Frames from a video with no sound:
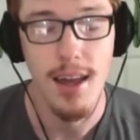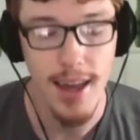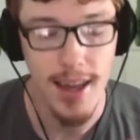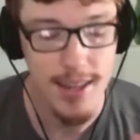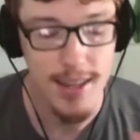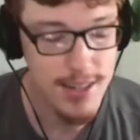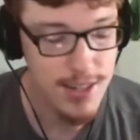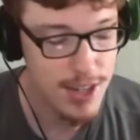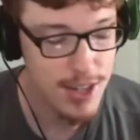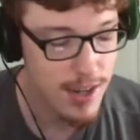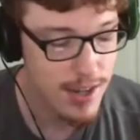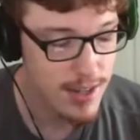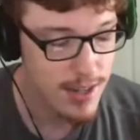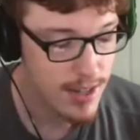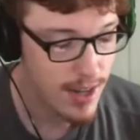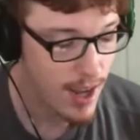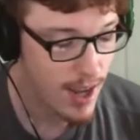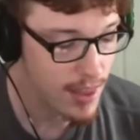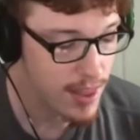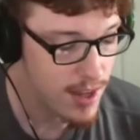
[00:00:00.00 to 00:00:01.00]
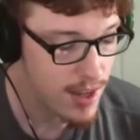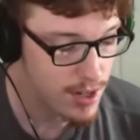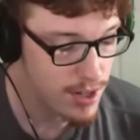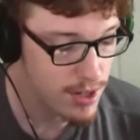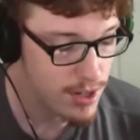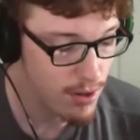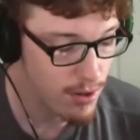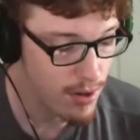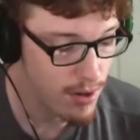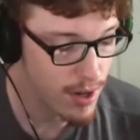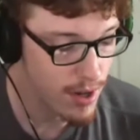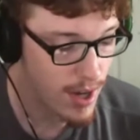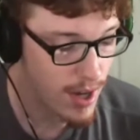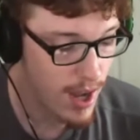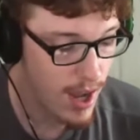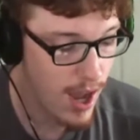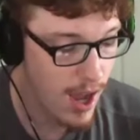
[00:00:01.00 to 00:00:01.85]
is just nothing short